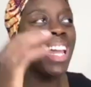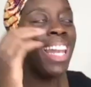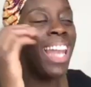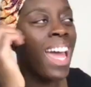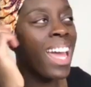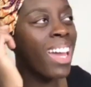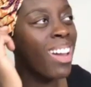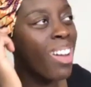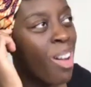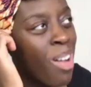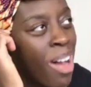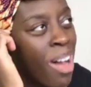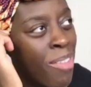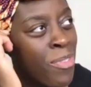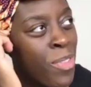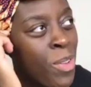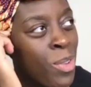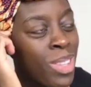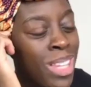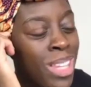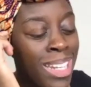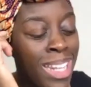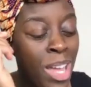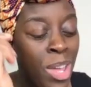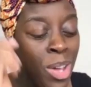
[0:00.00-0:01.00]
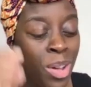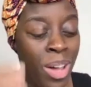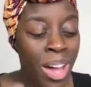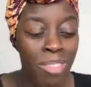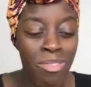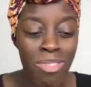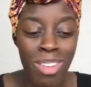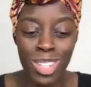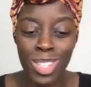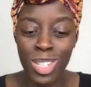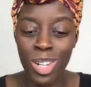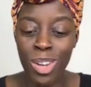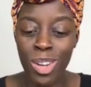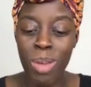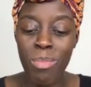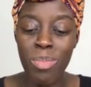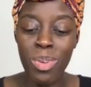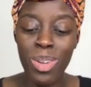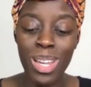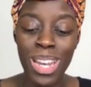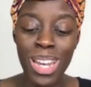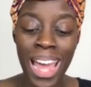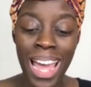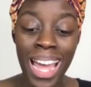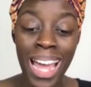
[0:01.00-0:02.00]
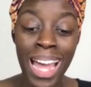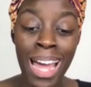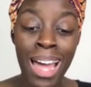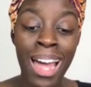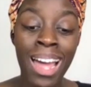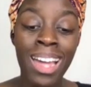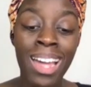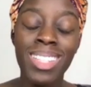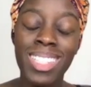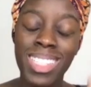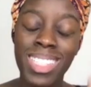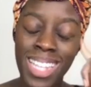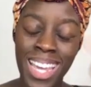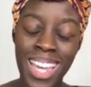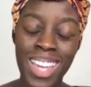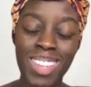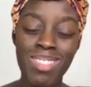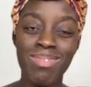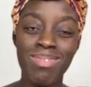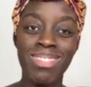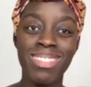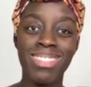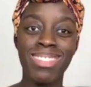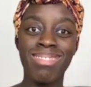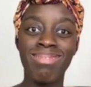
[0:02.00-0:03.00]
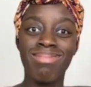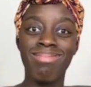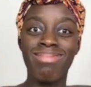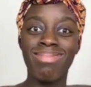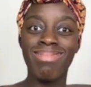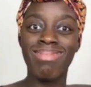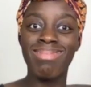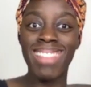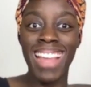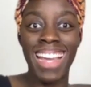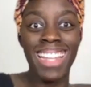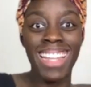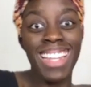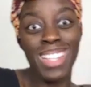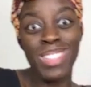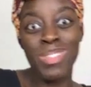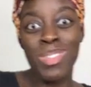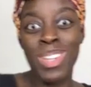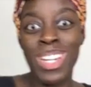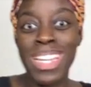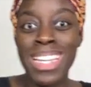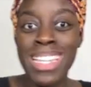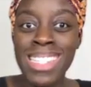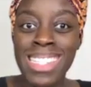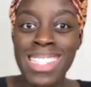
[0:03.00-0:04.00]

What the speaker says: like, oh, I feel that. Then you go and read your notebook, you're like, yeah, that's what it is.